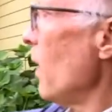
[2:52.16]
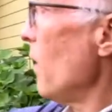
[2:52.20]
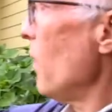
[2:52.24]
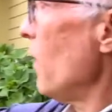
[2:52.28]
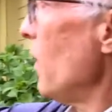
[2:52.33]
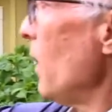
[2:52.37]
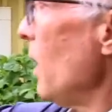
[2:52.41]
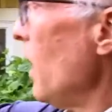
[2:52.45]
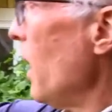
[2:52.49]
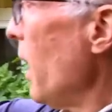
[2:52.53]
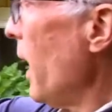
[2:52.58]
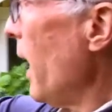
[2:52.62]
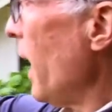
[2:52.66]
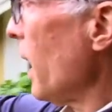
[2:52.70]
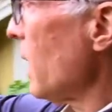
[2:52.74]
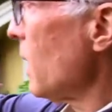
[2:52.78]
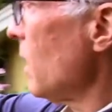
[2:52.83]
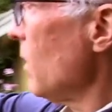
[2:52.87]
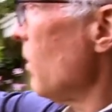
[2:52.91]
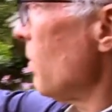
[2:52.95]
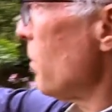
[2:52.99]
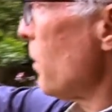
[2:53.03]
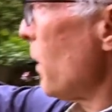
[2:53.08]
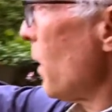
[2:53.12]
the
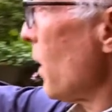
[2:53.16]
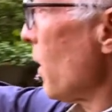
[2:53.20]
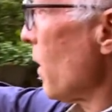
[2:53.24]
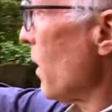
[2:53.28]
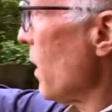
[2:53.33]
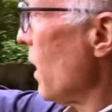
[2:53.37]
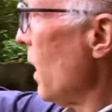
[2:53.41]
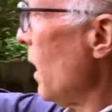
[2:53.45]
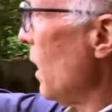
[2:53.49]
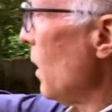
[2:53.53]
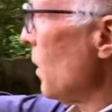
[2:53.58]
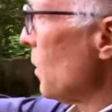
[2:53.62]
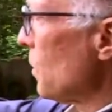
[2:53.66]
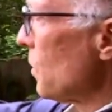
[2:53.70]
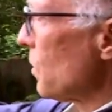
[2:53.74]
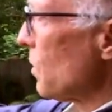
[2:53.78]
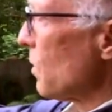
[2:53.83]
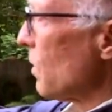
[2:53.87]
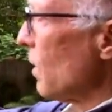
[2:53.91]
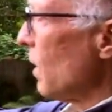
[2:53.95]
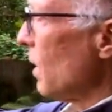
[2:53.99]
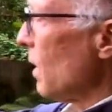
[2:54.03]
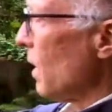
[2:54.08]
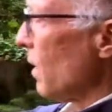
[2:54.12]
active part of the house,
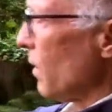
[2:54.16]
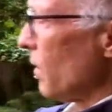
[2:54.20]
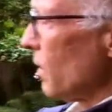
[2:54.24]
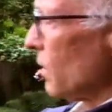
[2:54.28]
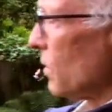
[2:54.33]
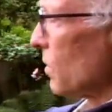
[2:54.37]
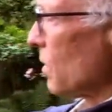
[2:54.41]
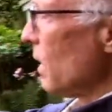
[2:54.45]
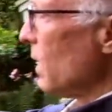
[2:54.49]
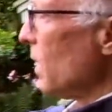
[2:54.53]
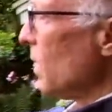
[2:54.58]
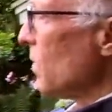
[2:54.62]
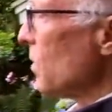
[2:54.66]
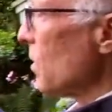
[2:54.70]
the sunny